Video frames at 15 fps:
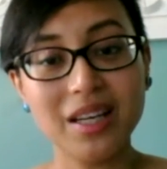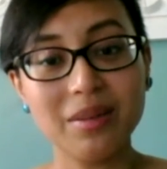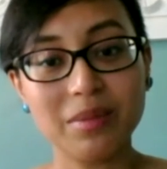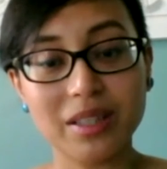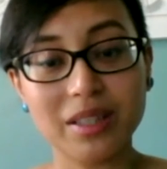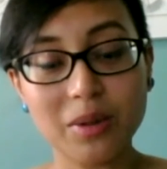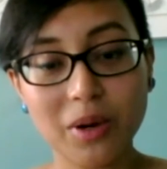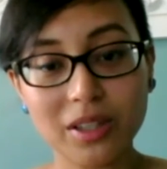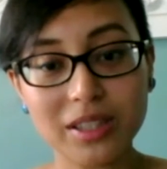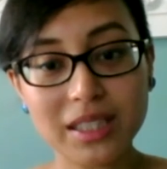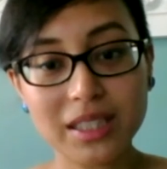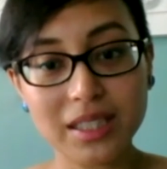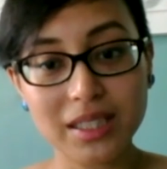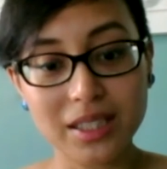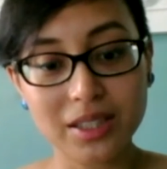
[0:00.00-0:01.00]
but
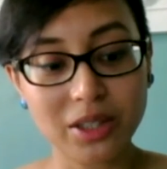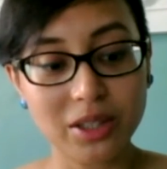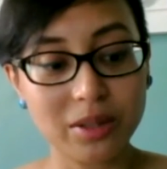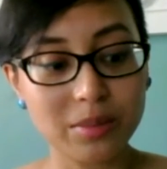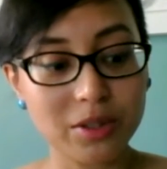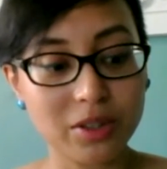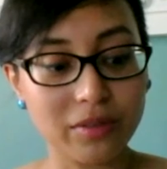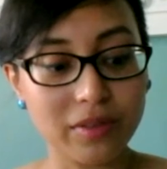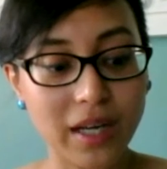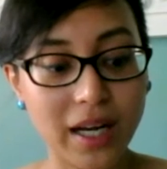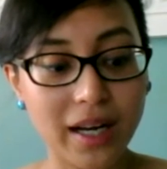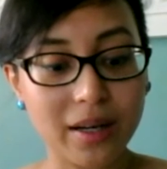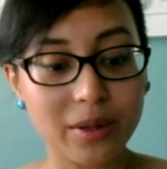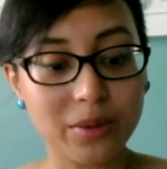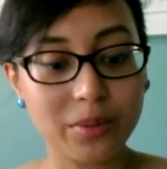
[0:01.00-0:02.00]
equality in terms of
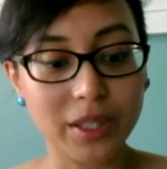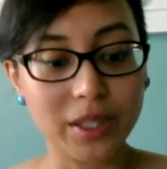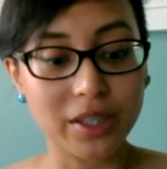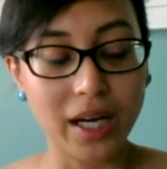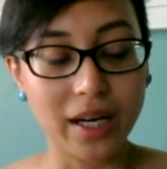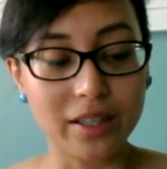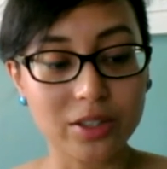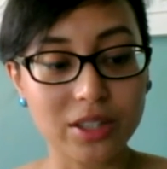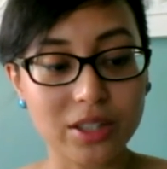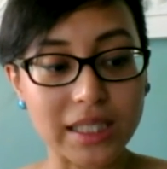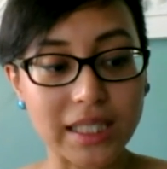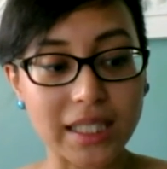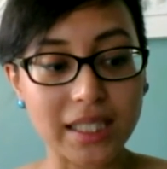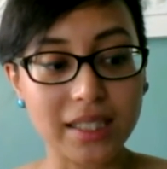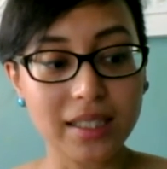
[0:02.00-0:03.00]
how we are
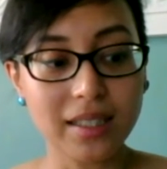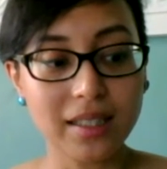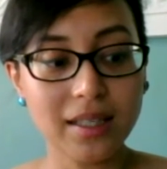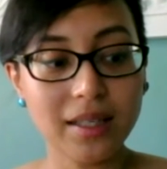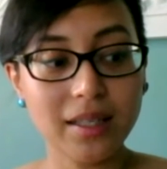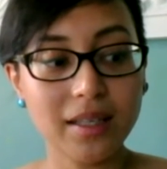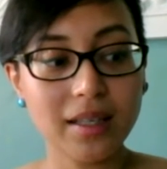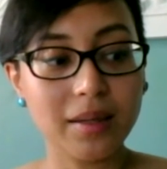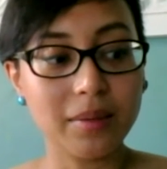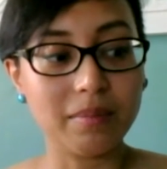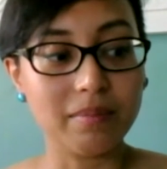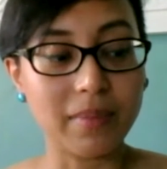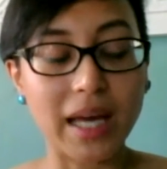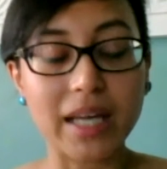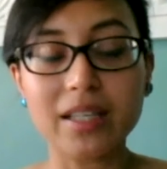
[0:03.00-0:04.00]
actually
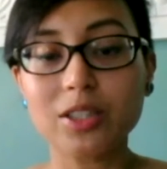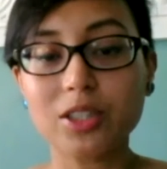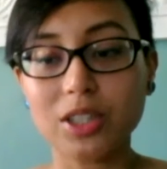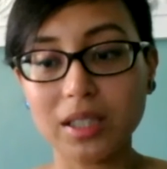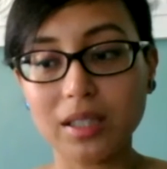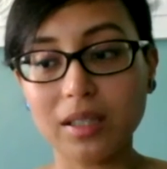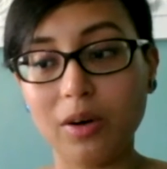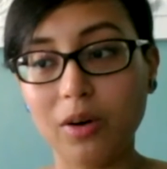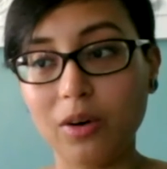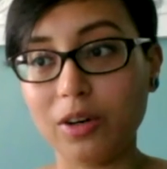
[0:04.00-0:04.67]
managing